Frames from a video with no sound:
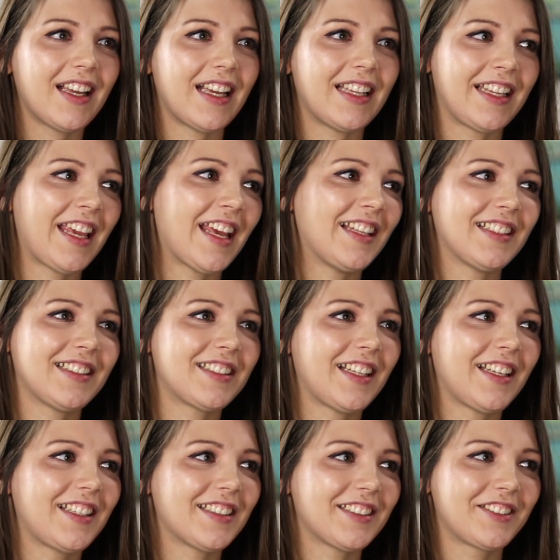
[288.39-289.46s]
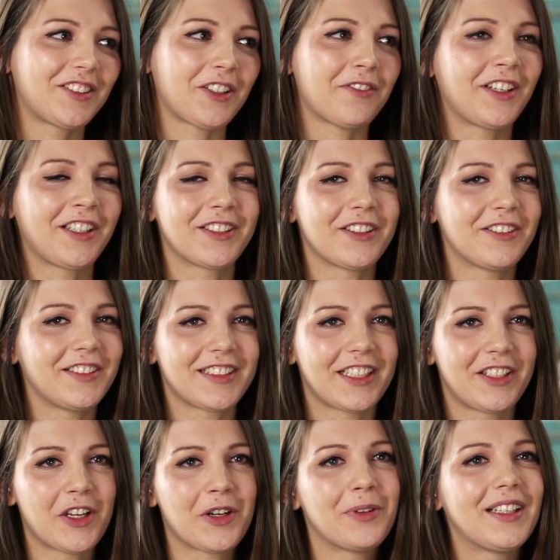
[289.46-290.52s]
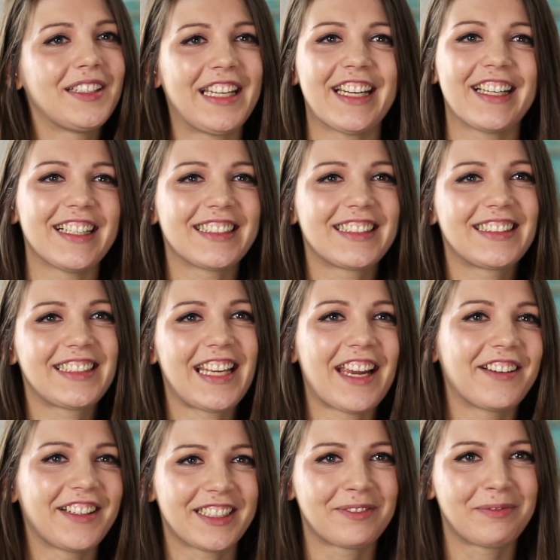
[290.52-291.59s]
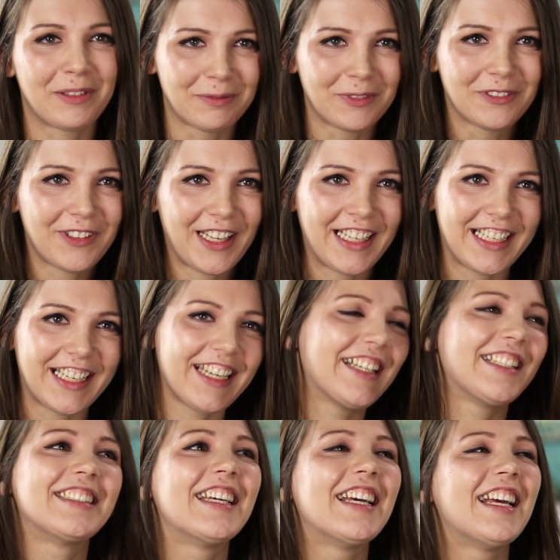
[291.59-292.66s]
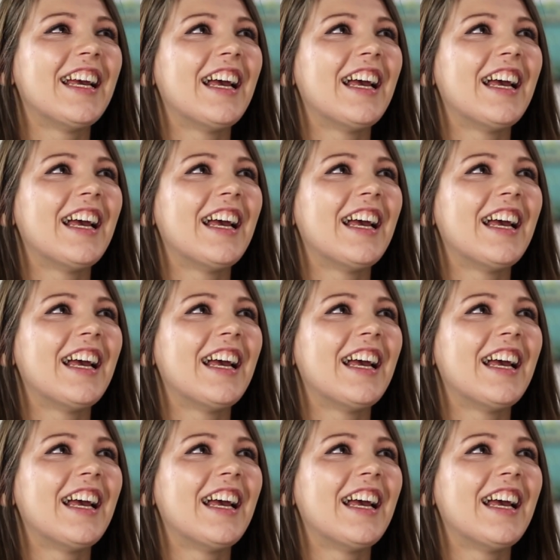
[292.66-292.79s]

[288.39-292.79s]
And again, that's like, traveling solo is like nowhere near as scary as people think it is.